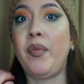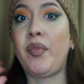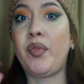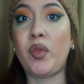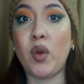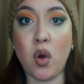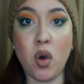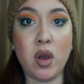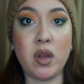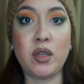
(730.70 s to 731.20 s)

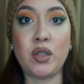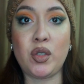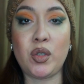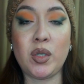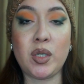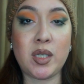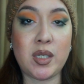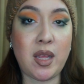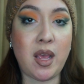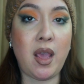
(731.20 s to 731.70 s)
thought to
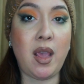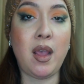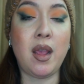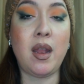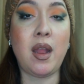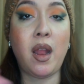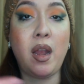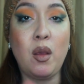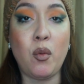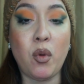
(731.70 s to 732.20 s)
stay
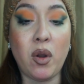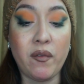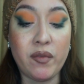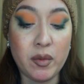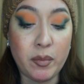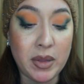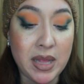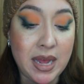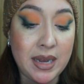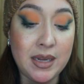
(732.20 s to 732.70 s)
in any one of
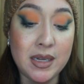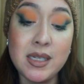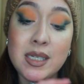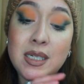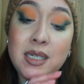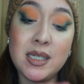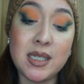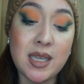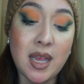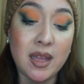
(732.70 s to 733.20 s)
the planets.
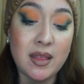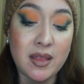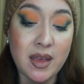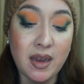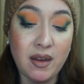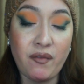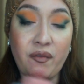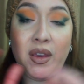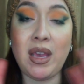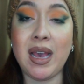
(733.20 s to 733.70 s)
He said that
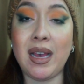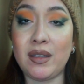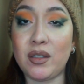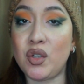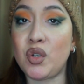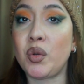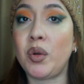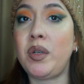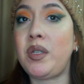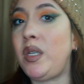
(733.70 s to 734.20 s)
if he had the
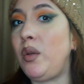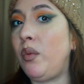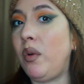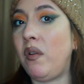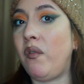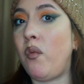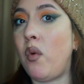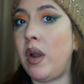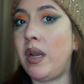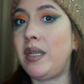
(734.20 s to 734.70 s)
choice, he would
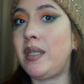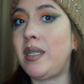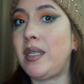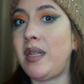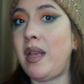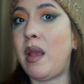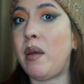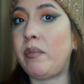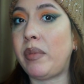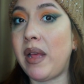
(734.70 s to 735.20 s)
have wanted to
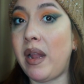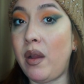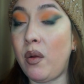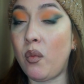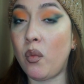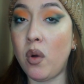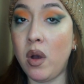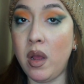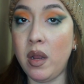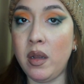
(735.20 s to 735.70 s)
stay on Planet
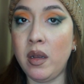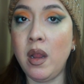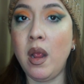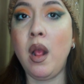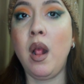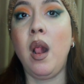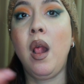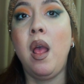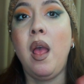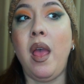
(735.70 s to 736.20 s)
1,
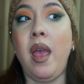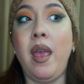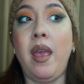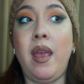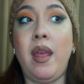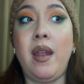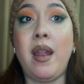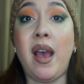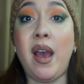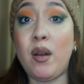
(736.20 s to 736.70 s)

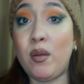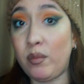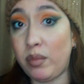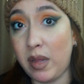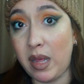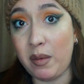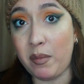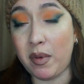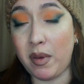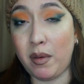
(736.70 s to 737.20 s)
and I don't
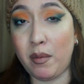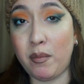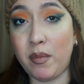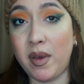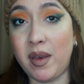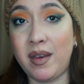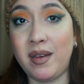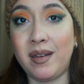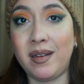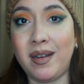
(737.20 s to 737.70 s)
blame him.
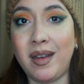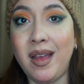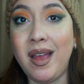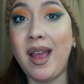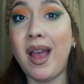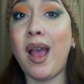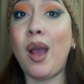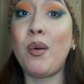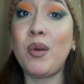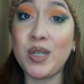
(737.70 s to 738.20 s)

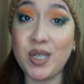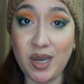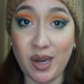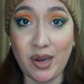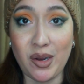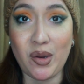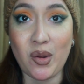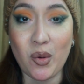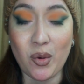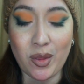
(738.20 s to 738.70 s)
I wish I
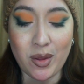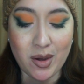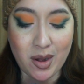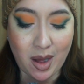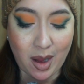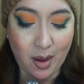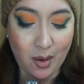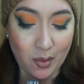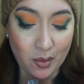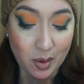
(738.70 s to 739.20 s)
could go there
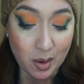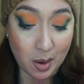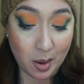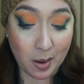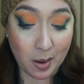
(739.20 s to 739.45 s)
now.